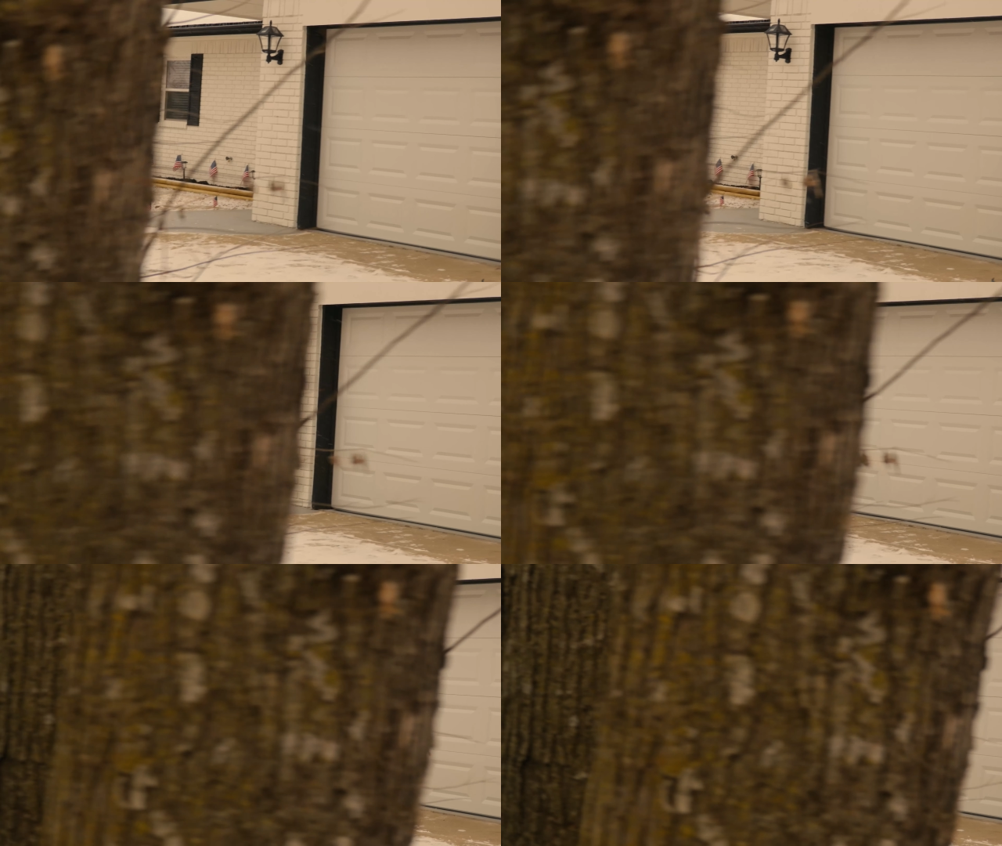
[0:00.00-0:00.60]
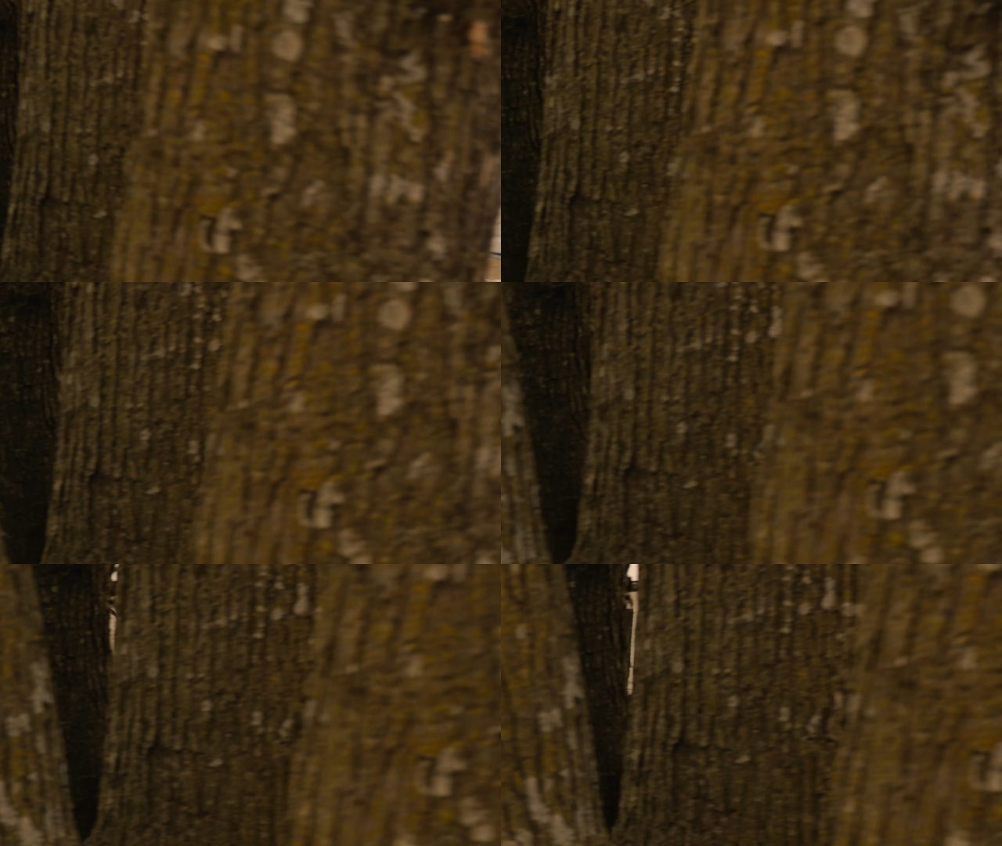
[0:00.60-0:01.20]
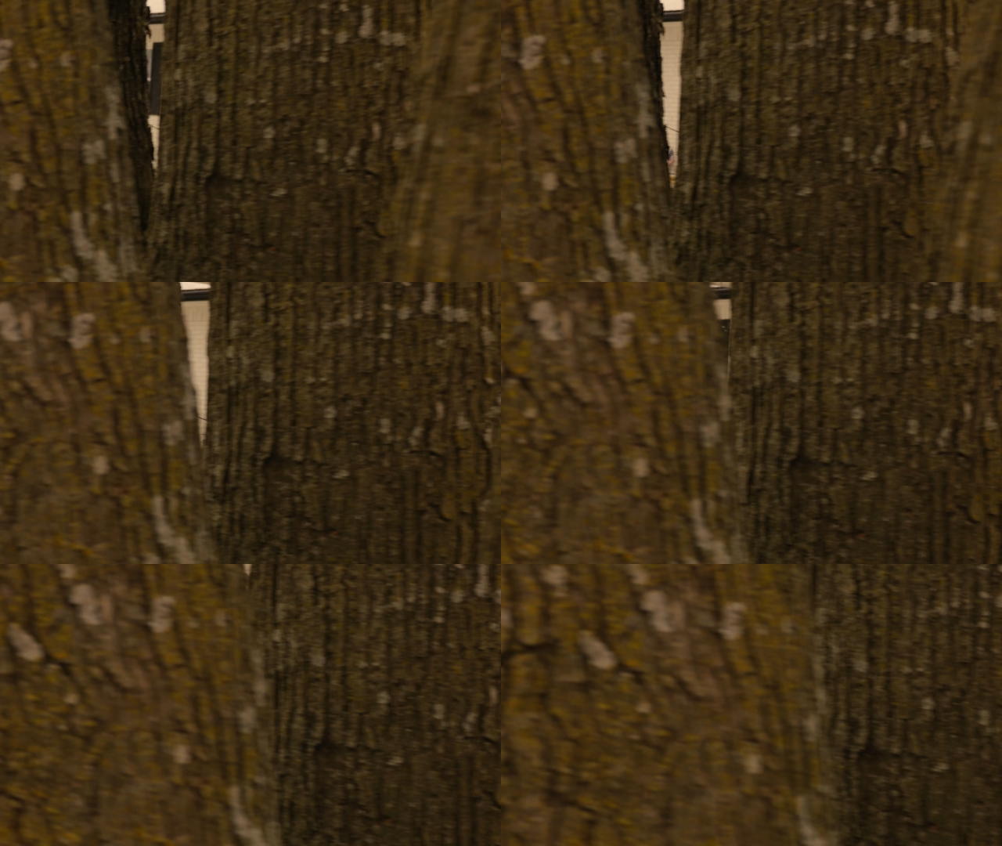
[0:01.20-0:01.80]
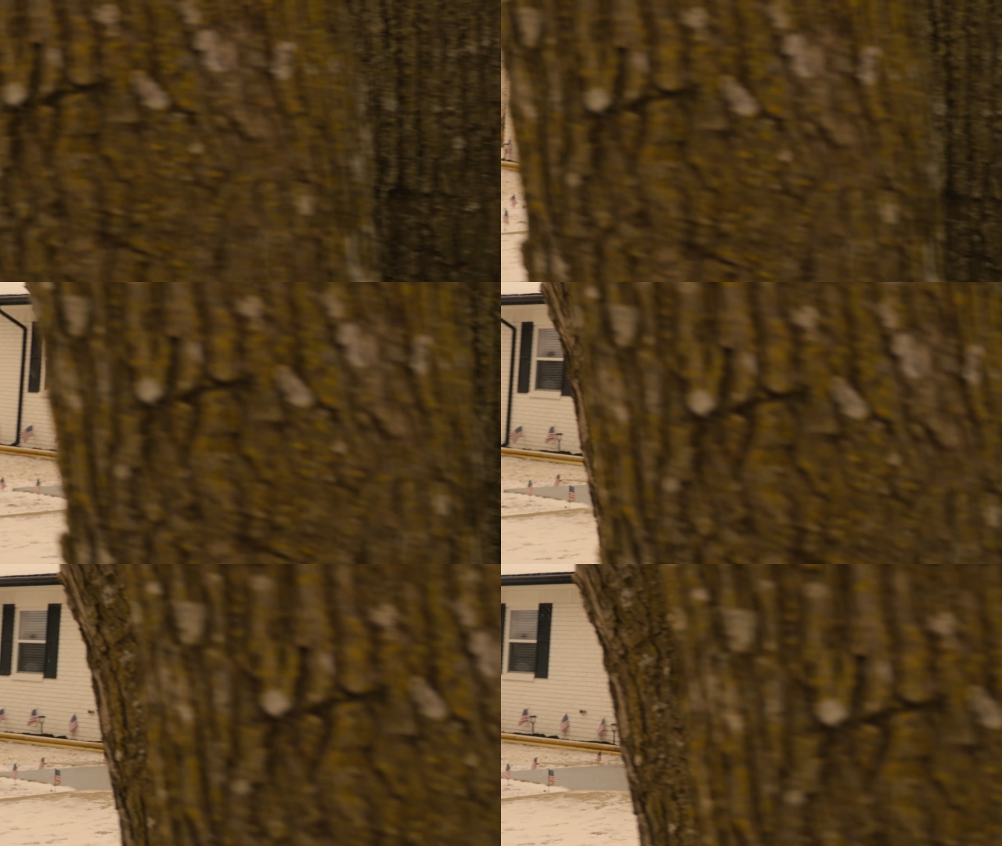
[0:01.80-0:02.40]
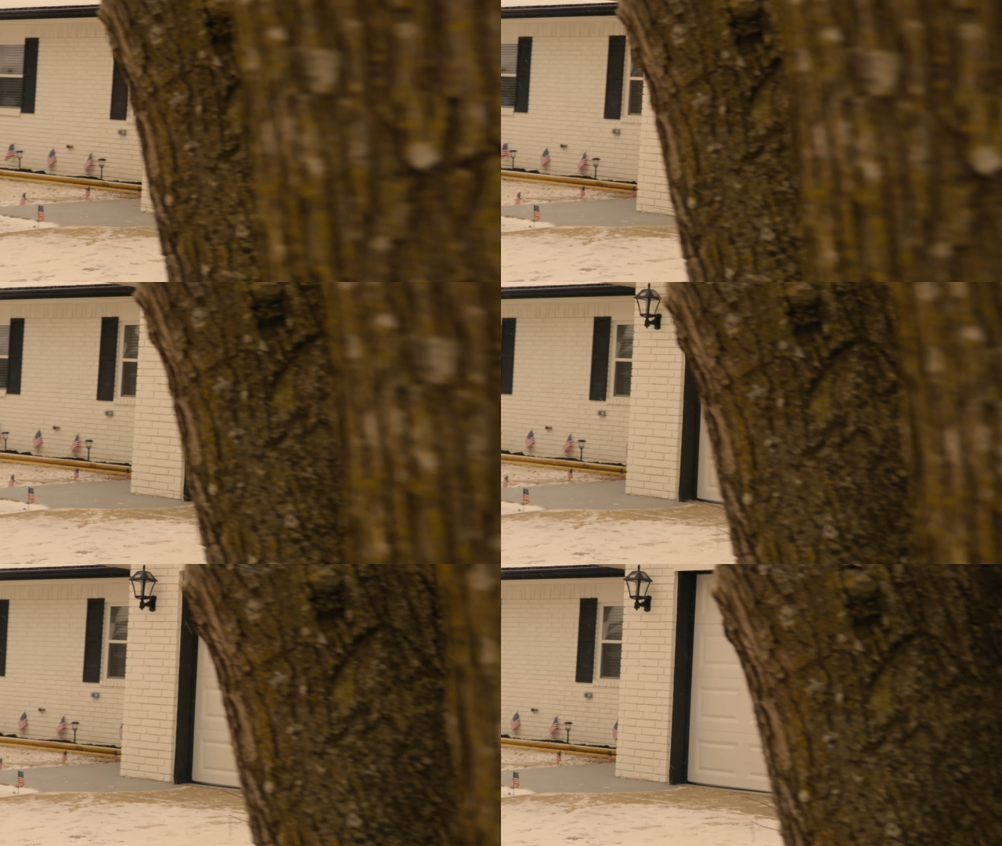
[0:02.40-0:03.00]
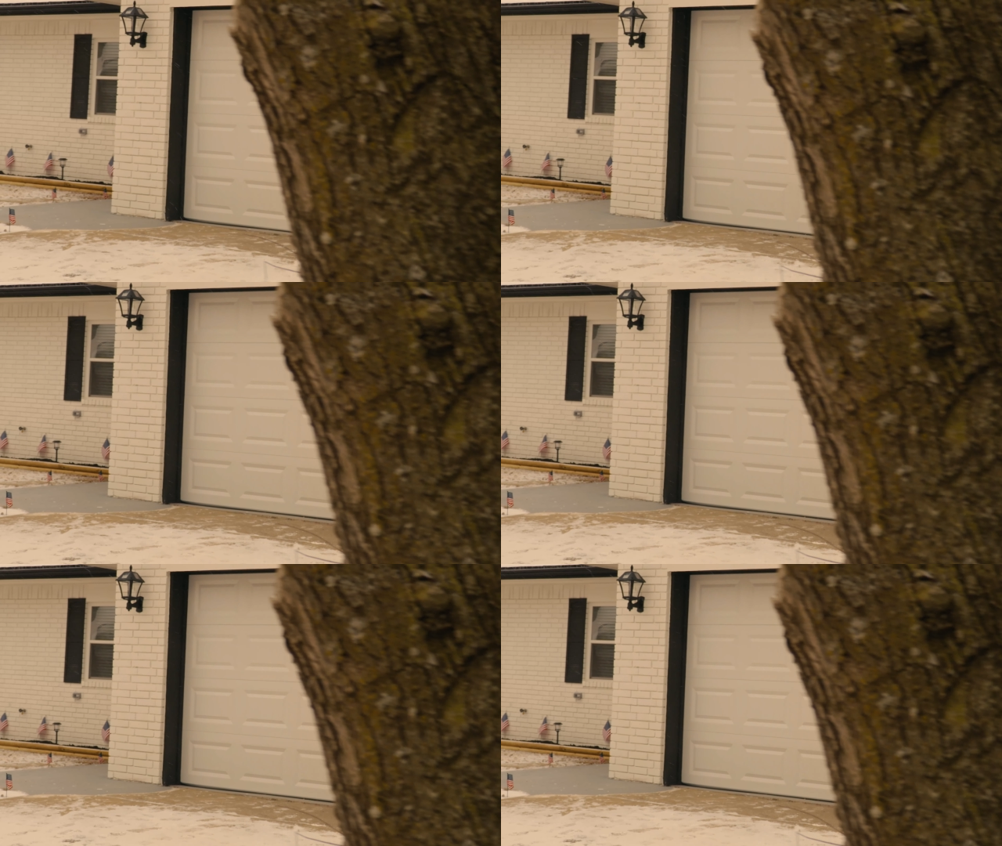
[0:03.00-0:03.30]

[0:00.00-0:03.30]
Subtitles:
(no speaker visible)